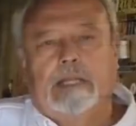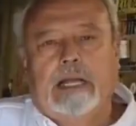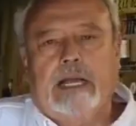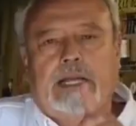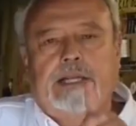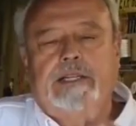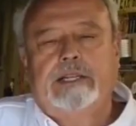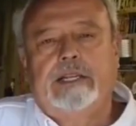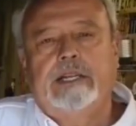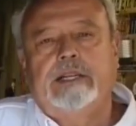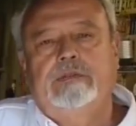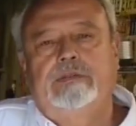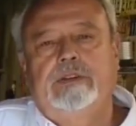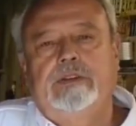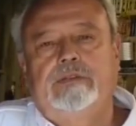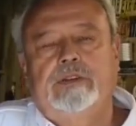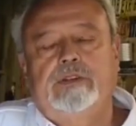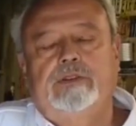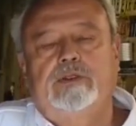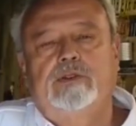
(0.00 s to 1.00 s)

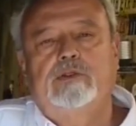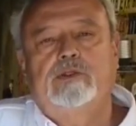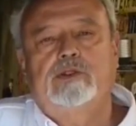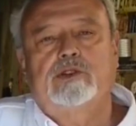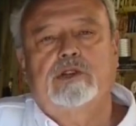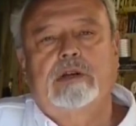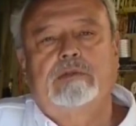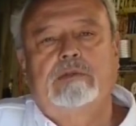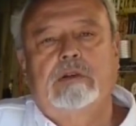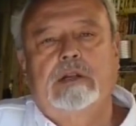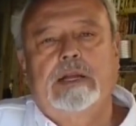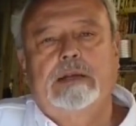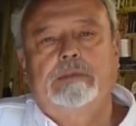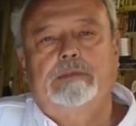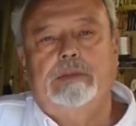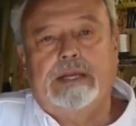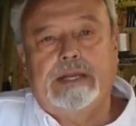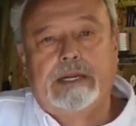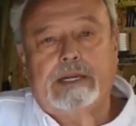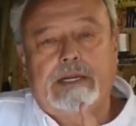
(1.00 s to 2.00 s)
1952 Chevrolet
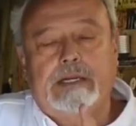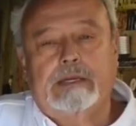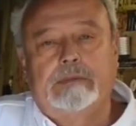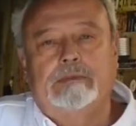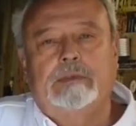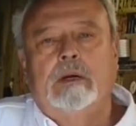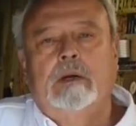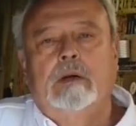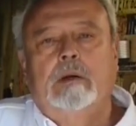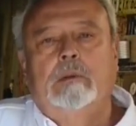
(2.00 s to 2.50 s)
pickup.